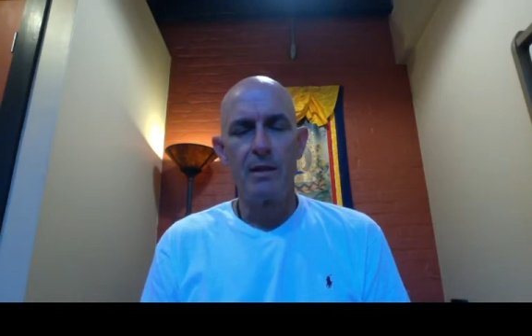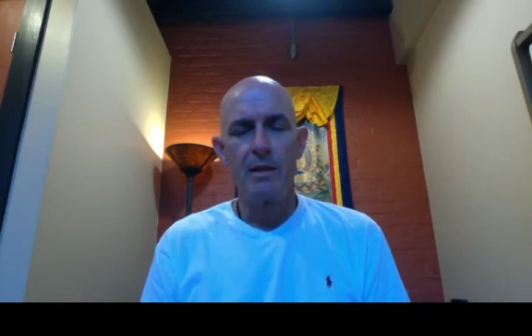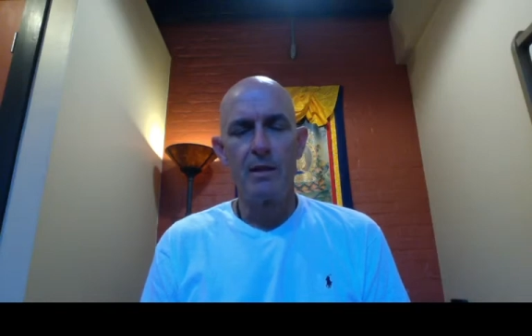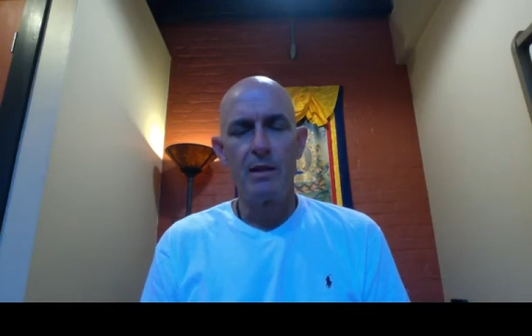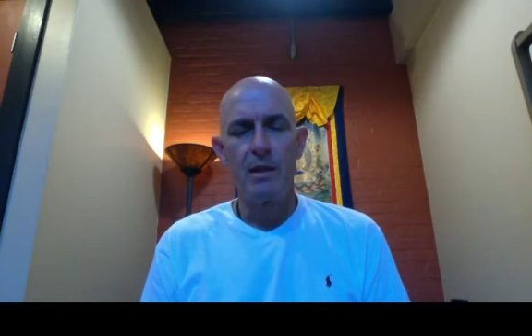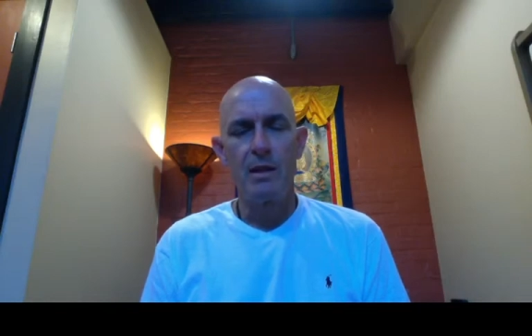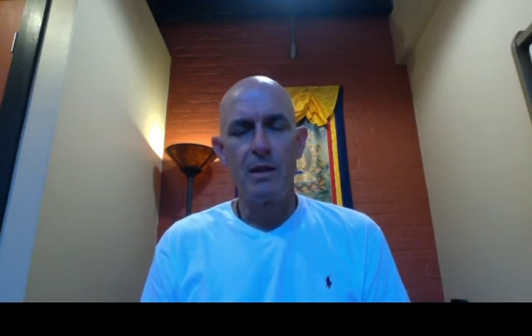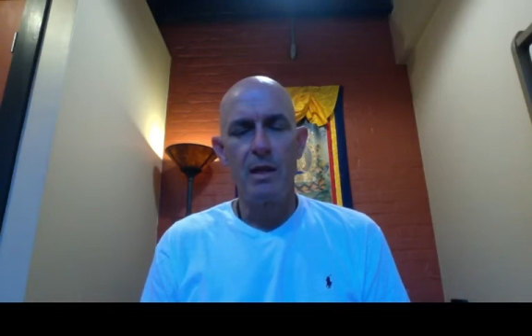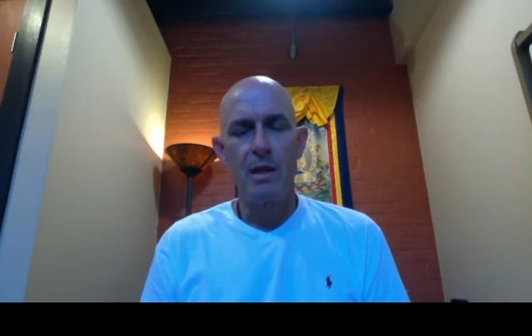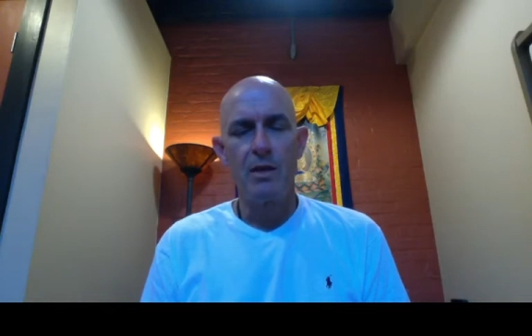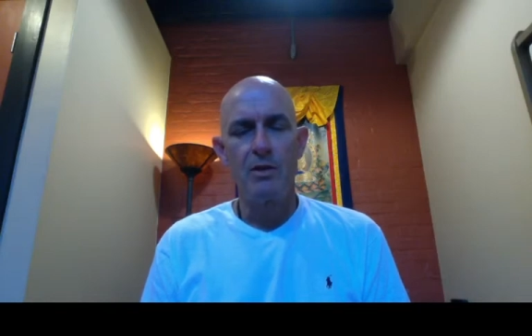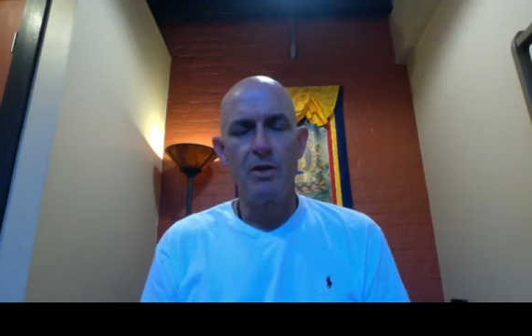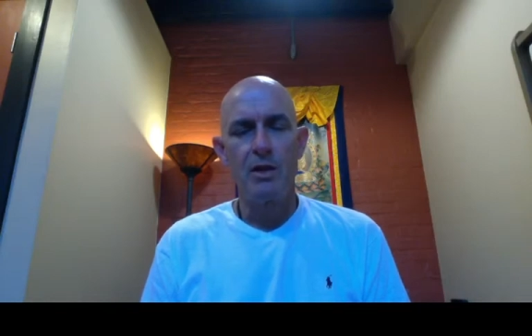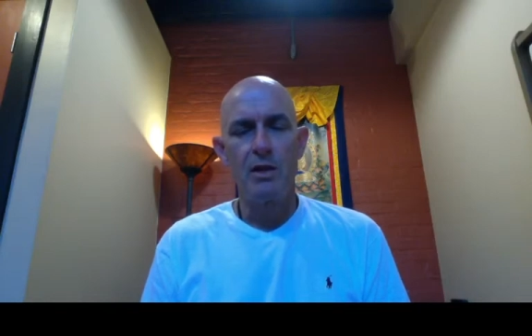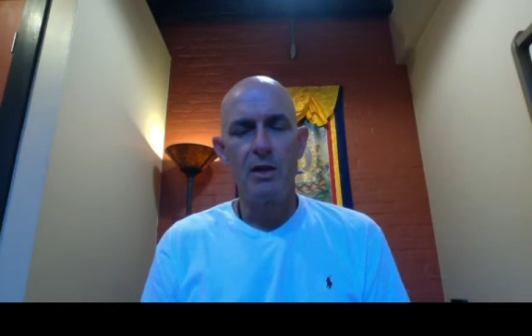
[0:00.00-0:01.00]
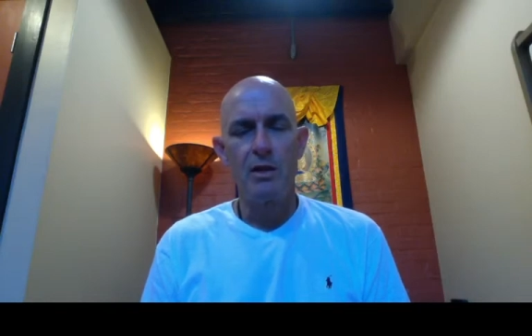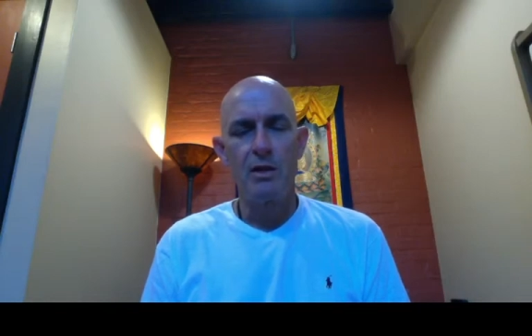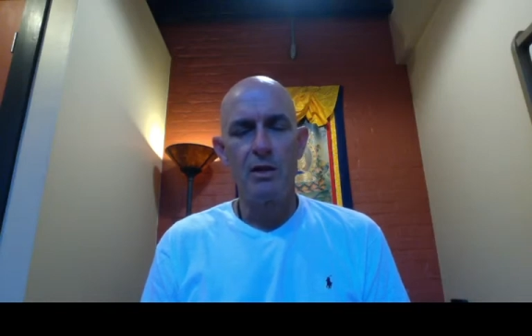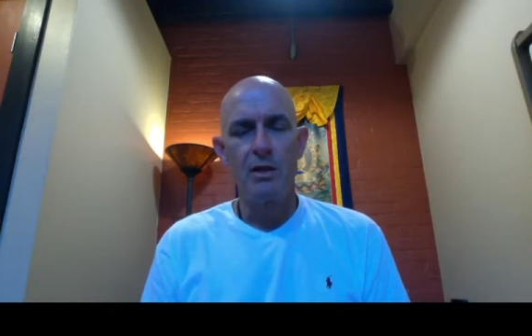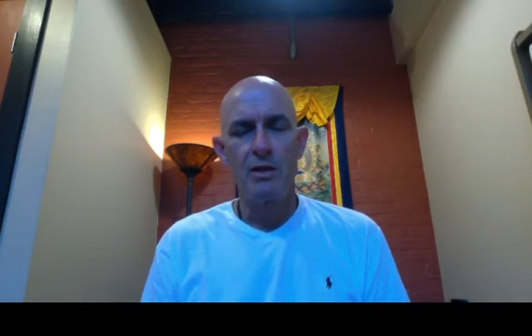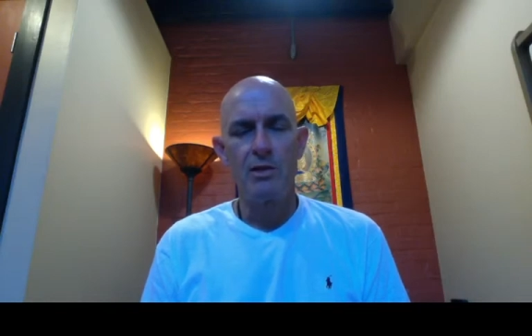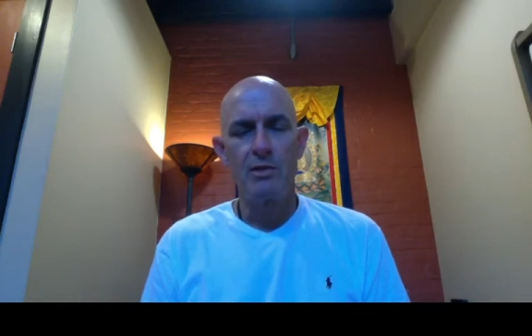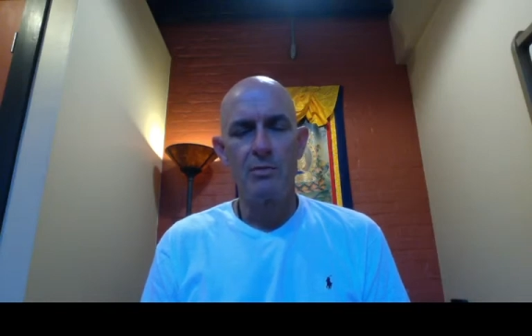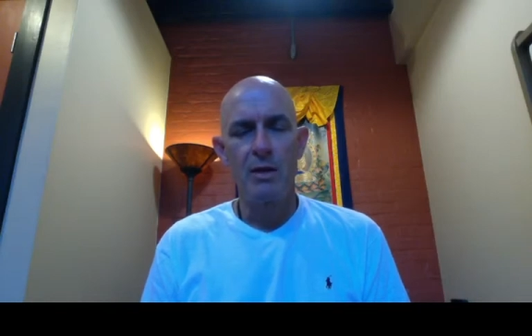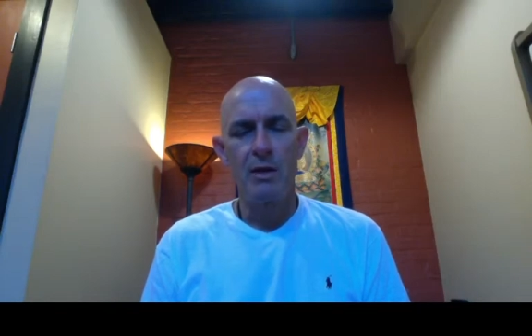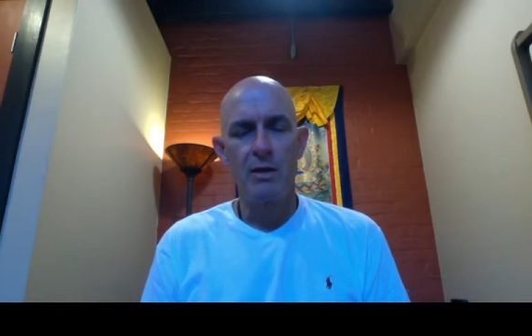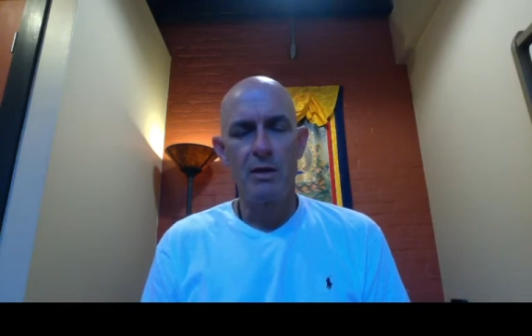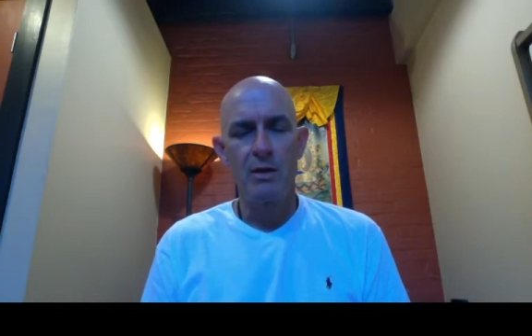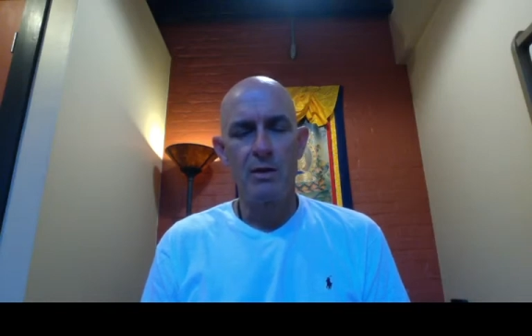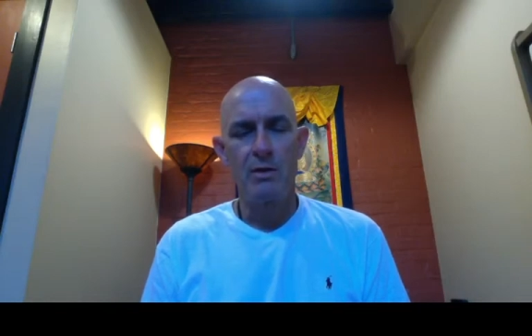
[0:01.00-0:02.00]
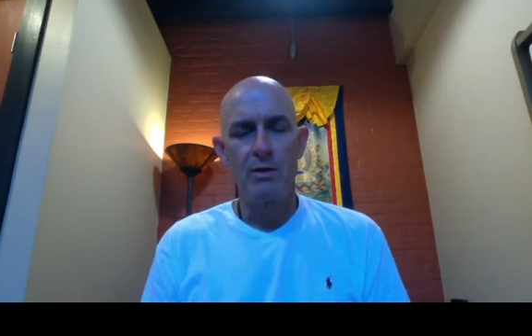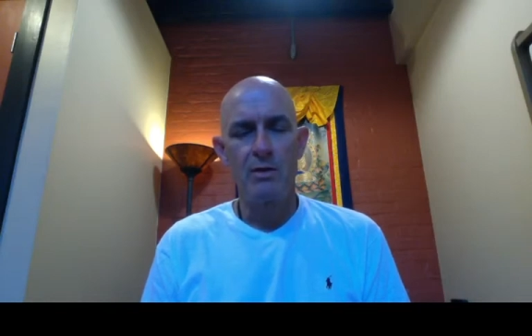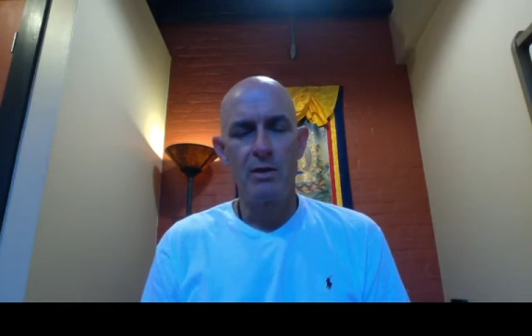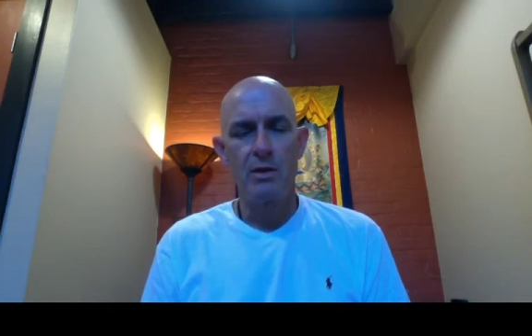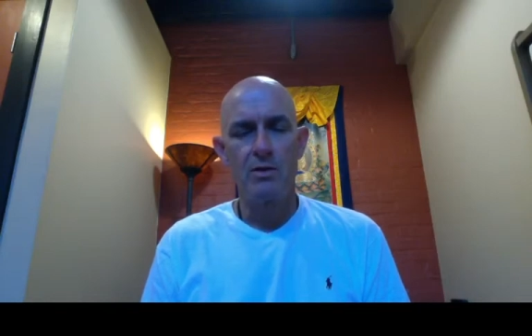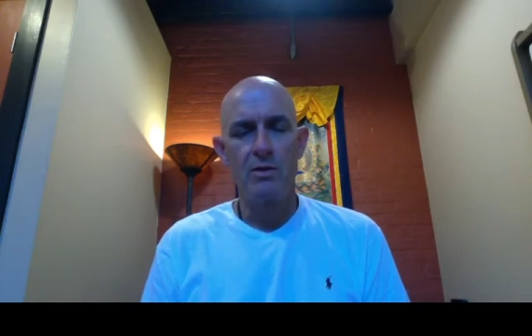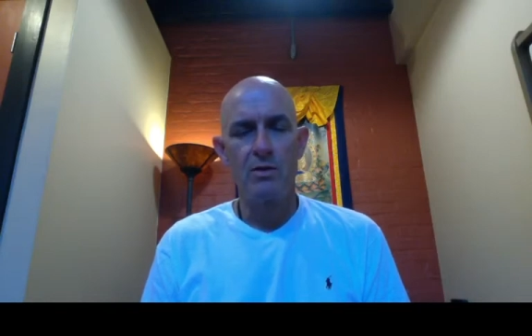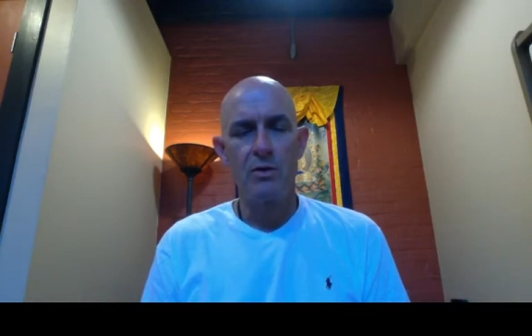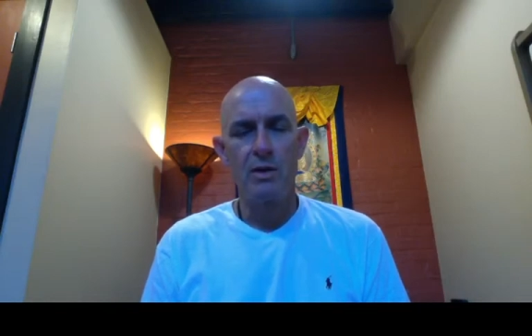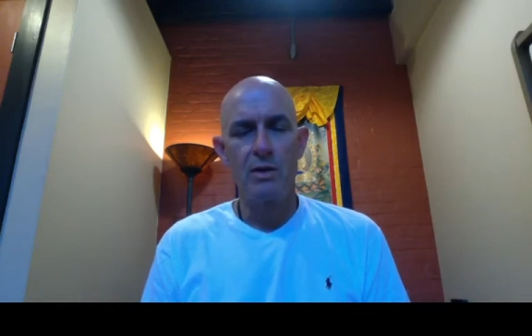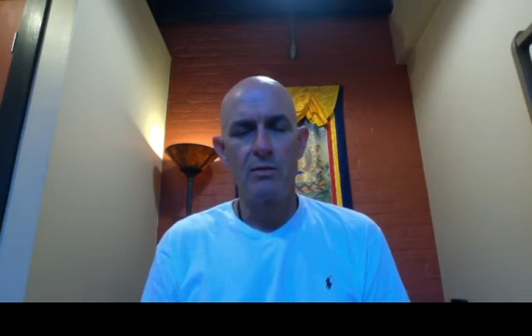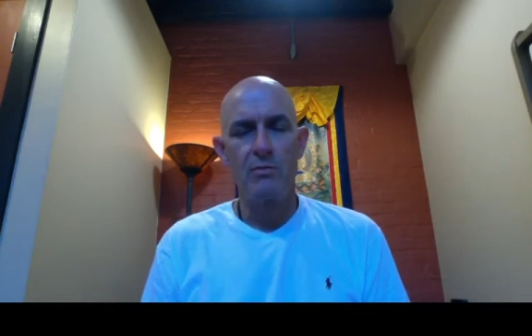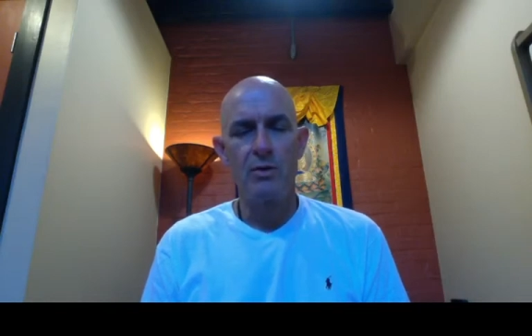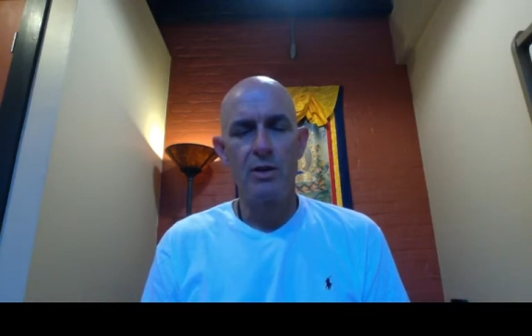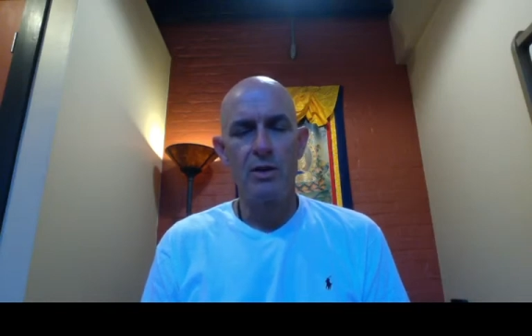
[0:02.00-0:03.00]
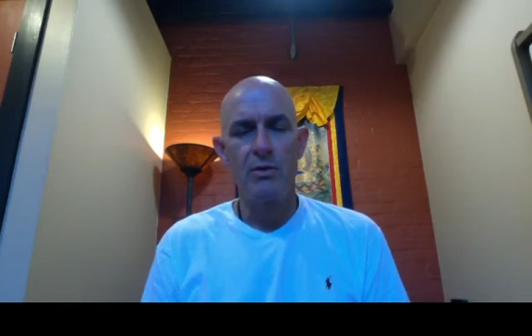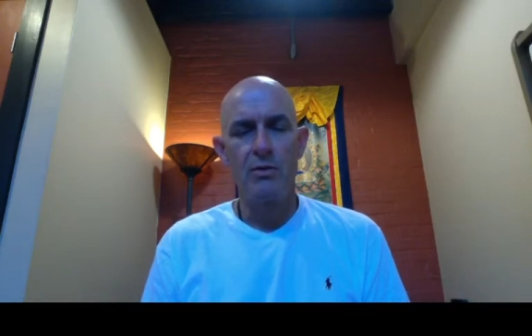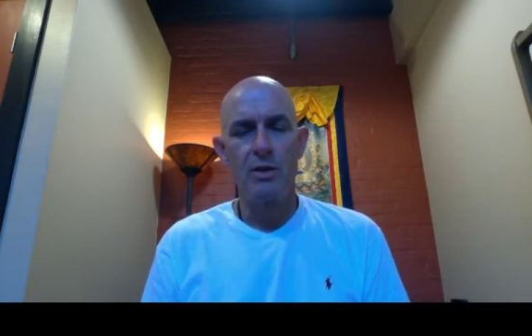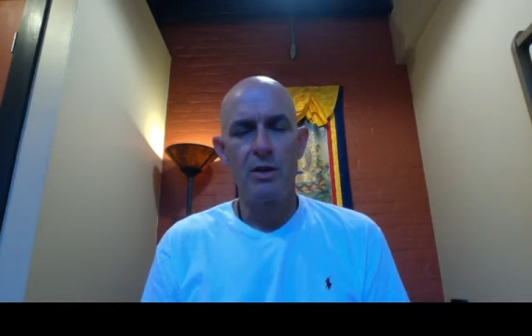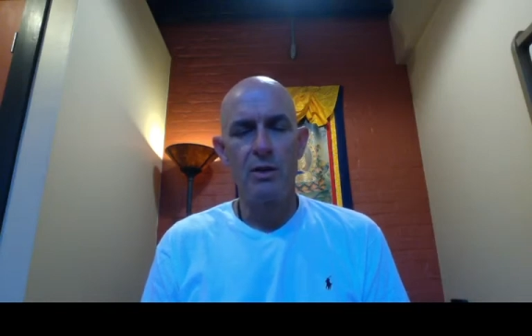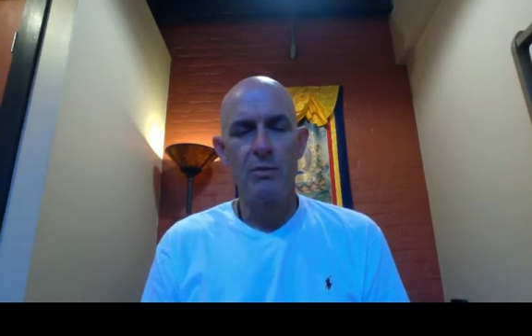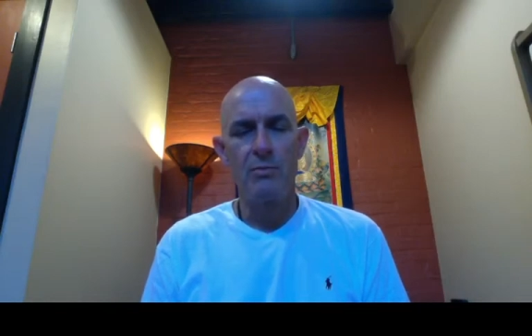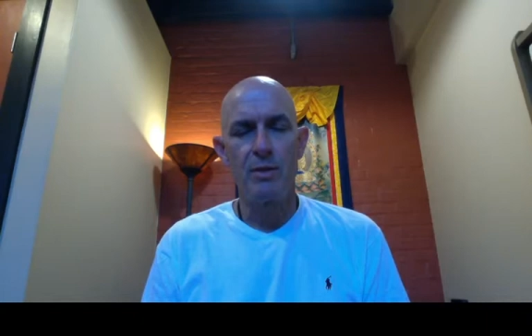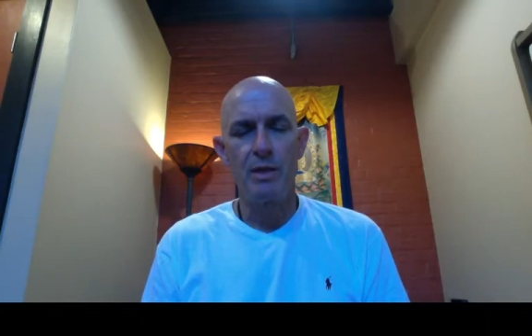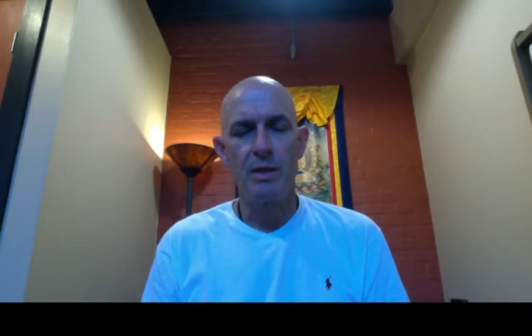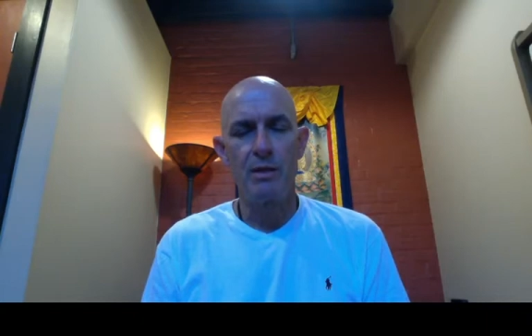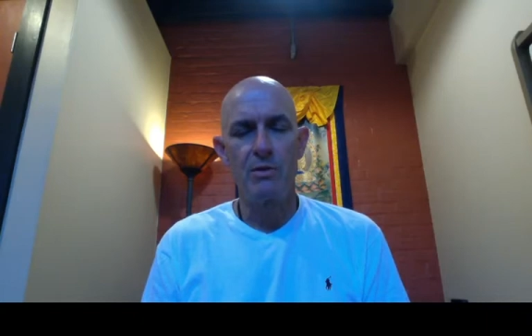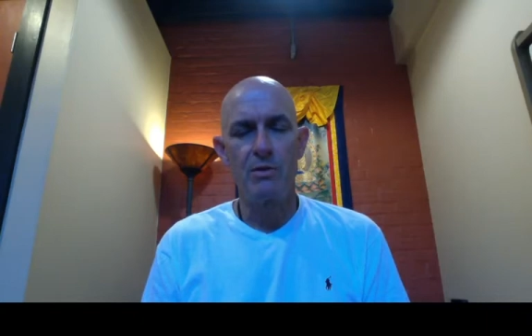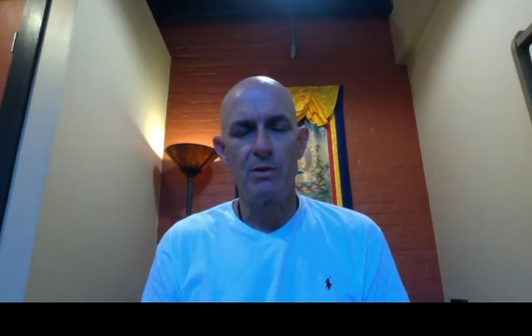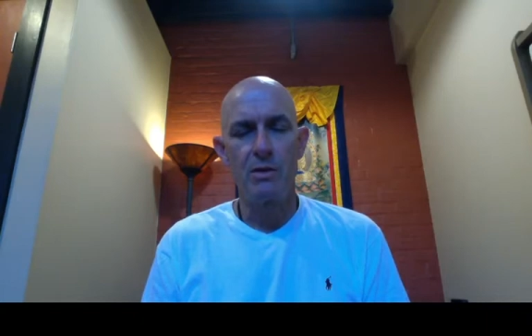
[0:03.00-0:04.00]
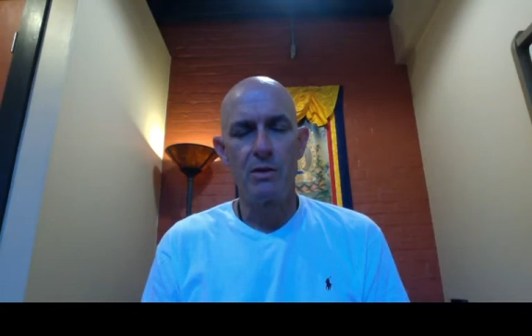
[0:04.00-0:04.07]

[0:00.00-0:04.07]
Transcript: engaging in an experience that's going to bring you inner peace